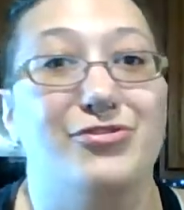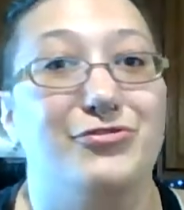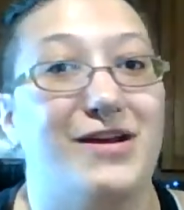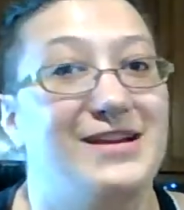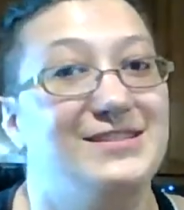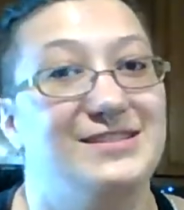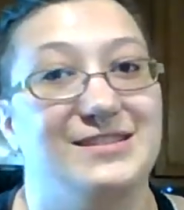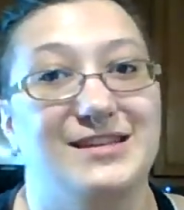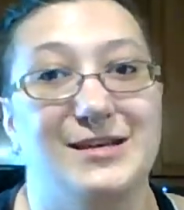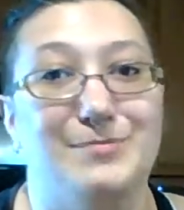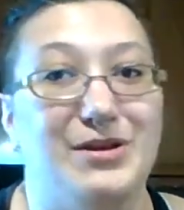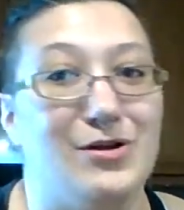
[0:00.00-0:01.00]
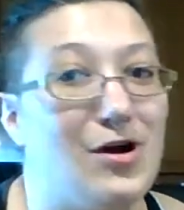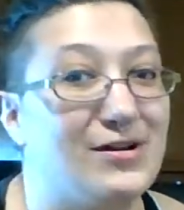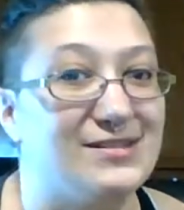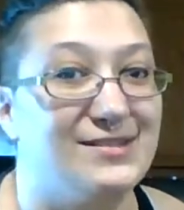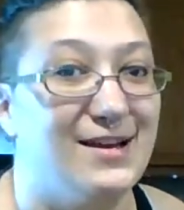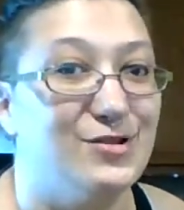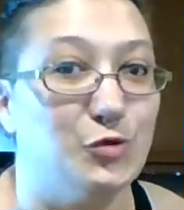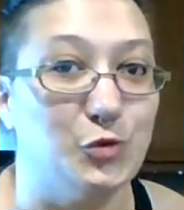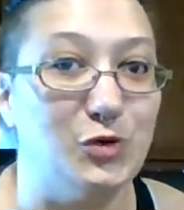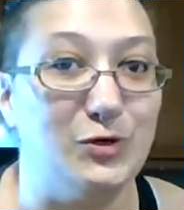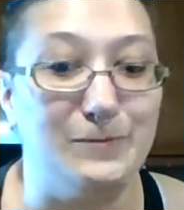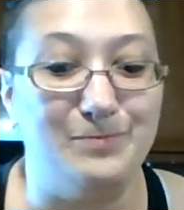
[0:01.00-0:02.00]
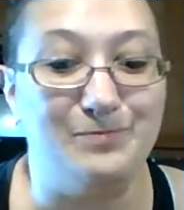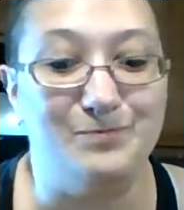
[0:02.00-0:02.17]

the greatest at keeping on a schedule,